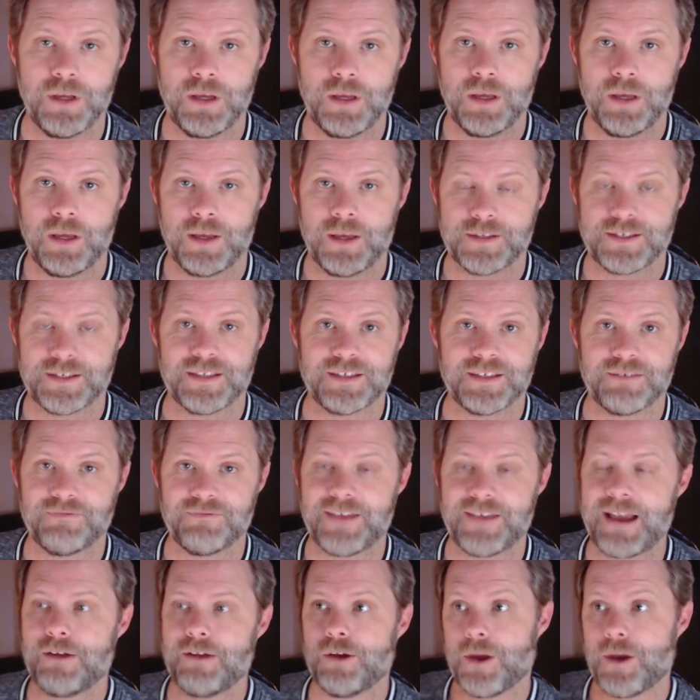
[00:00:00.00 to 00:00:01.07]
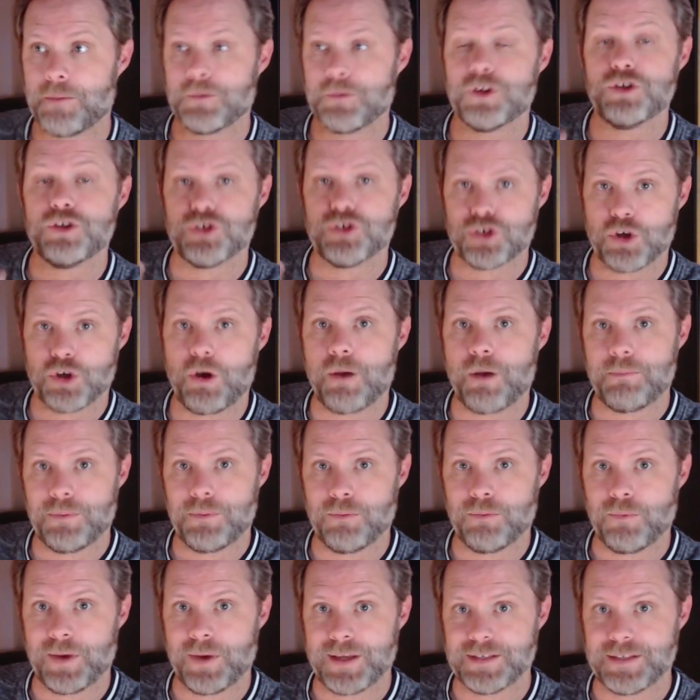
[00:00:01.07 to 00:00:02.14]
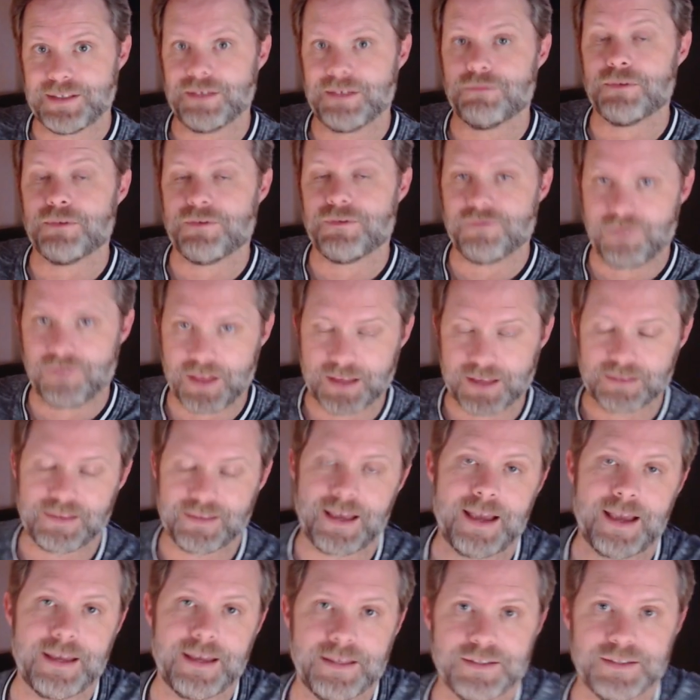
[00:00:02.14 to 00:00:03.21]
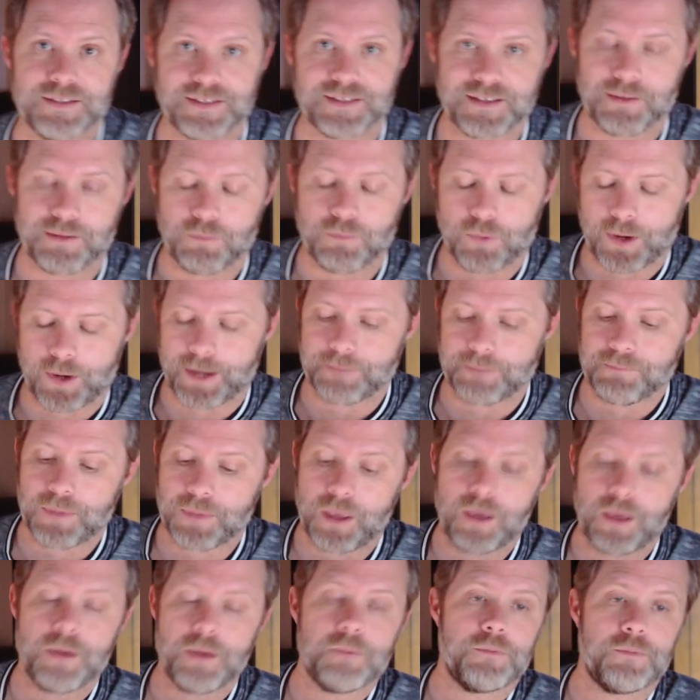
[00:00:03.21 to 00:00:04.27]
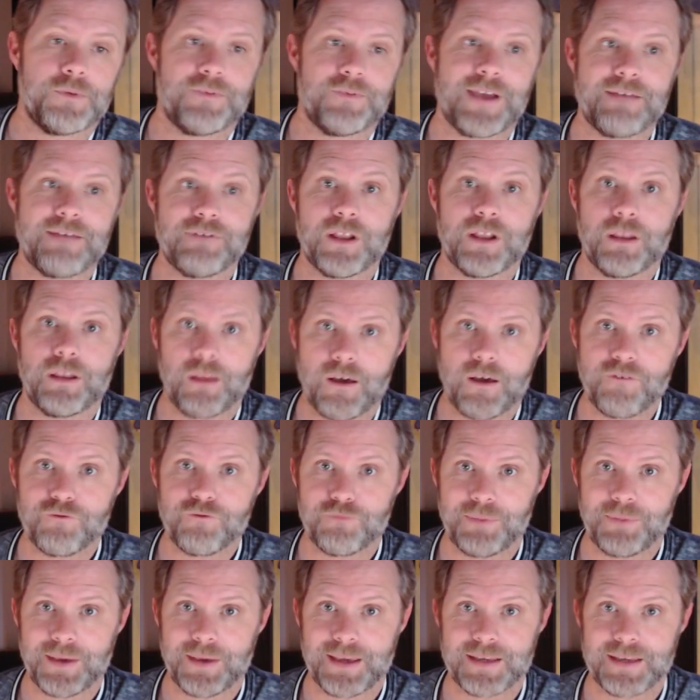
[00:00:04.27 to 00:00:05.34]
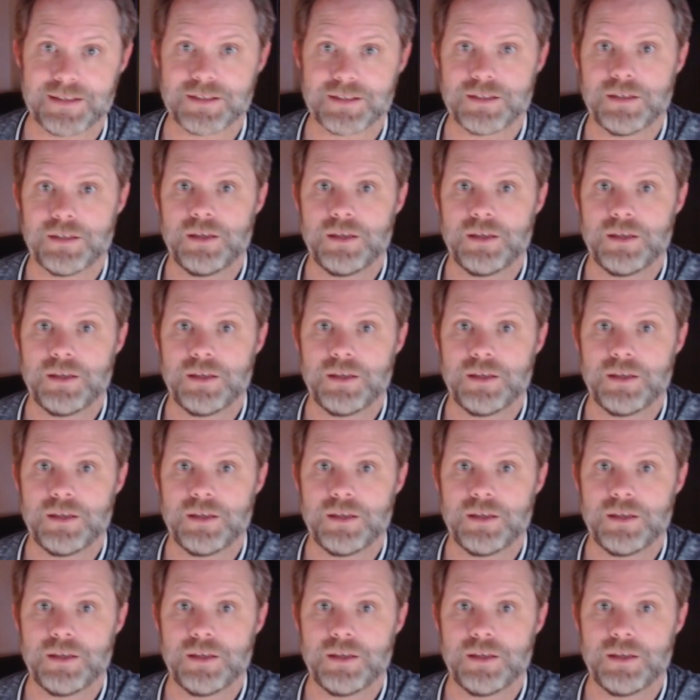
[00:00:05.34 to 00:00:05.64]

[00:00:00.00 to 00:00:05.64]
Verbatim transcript: sense of value, I'm going to show up in ways that reflect that in some way. But if I have a love based